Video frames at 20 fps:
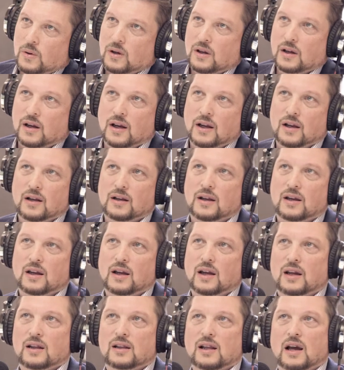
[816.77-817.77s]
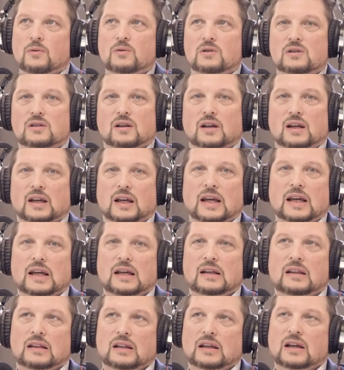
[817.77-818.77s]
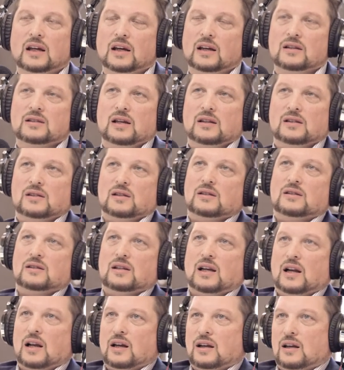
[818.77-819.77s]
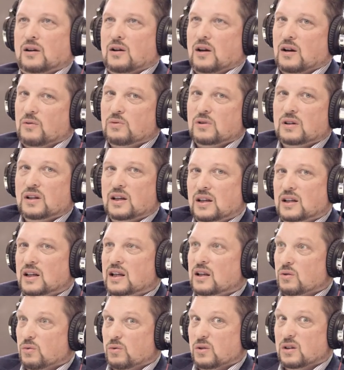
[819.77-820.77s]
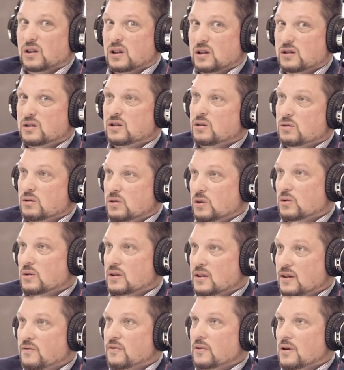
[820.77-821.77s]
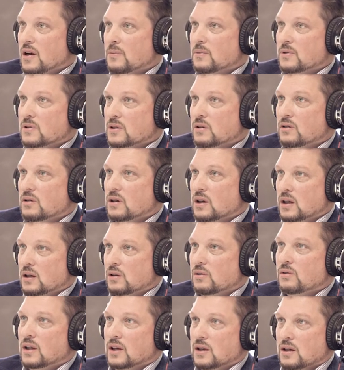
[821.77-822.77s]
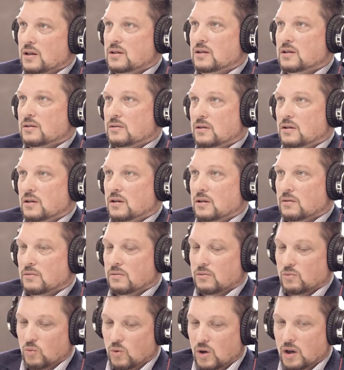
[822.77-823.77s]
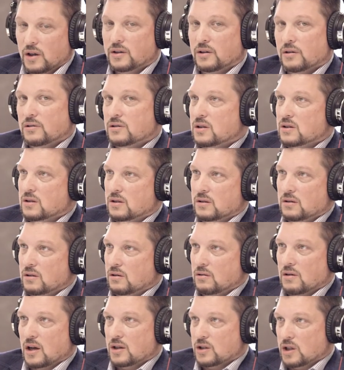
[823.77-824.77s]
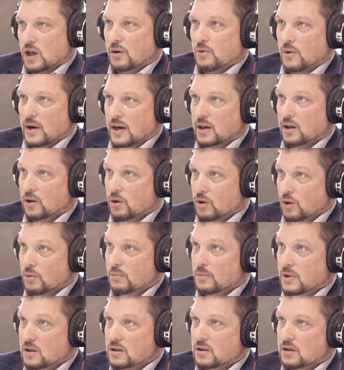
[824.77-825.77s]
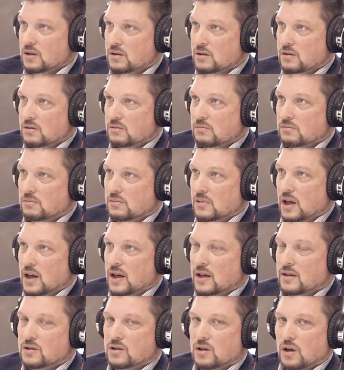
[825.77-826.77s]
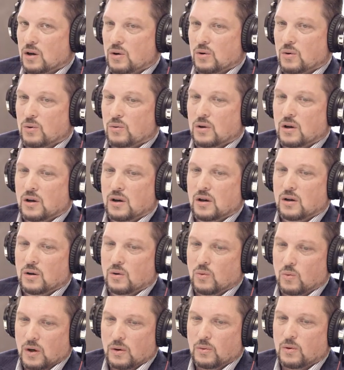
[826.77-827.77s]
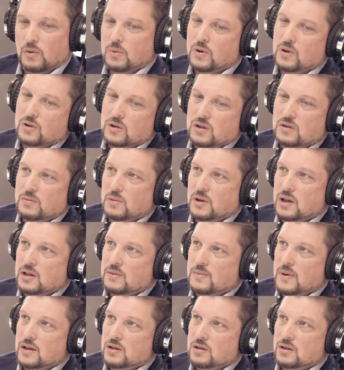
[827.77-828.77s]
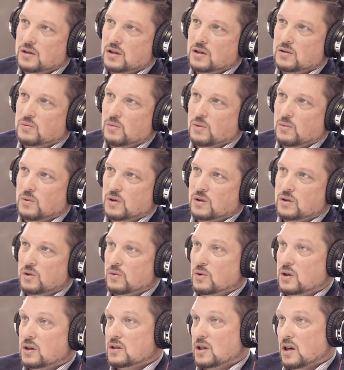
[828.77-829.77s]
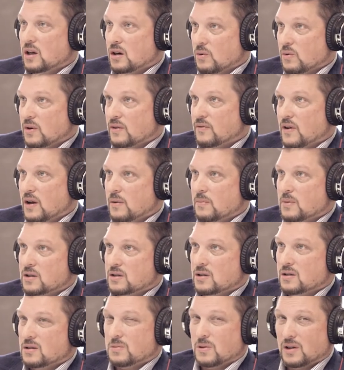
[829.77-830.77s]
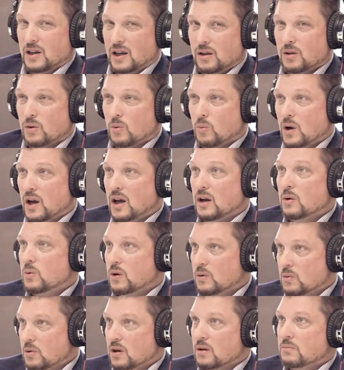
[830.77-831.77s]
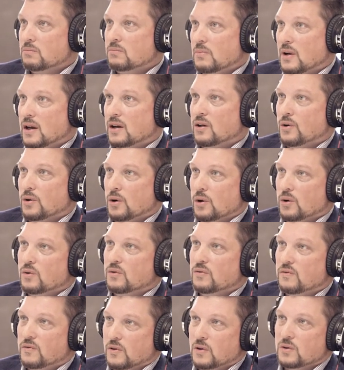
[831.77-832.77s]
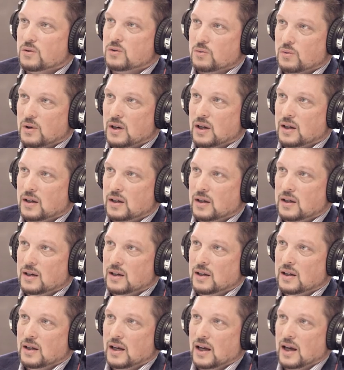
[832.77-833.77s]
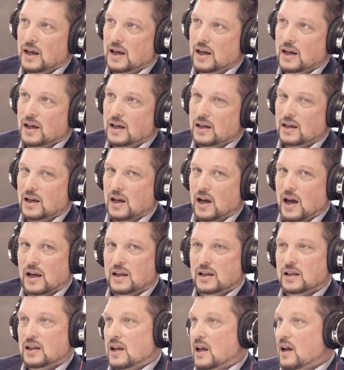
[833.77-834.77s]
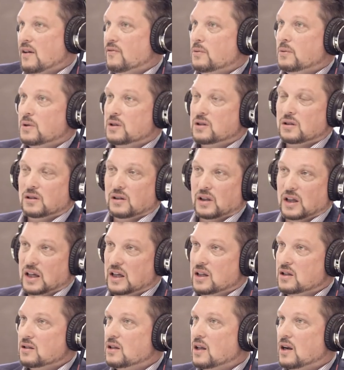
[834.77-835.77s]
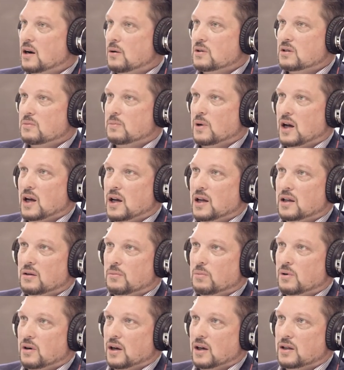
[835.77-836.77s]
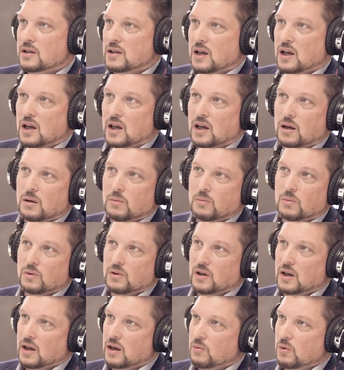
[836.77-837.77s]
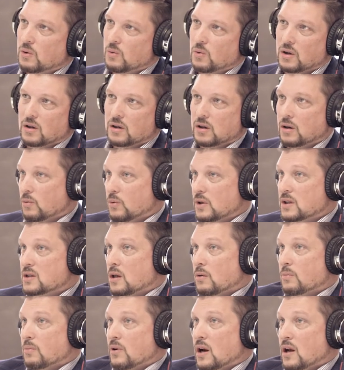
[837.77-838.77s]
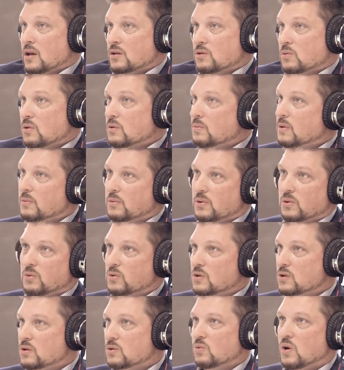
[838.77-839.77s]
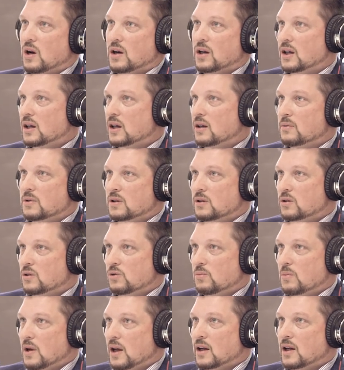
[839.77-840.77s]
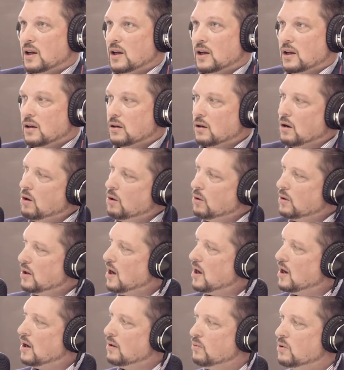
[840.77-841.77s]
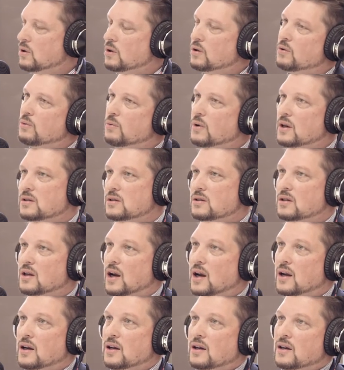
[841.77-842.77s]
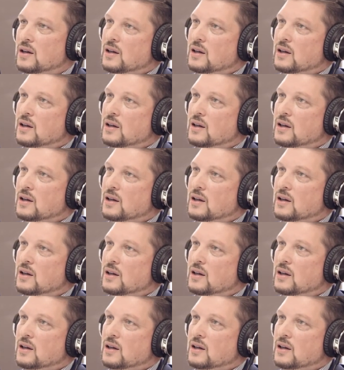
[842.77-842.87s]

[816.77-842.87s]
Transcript: Well, and and that was the key thing as I just said, you know, I really need to release you to a different opportunity. You need to one you're just you're not generating your own business. And so we were purchase money specialists. We weren't doing a ton of refi business, but either way, we were making our own phones ring. And I didn't have a bunch of leads that I was buying to bring right. to him. And we weren't a retail branch where people were just walking in to do banking and, oh, yeah, what are the rates today?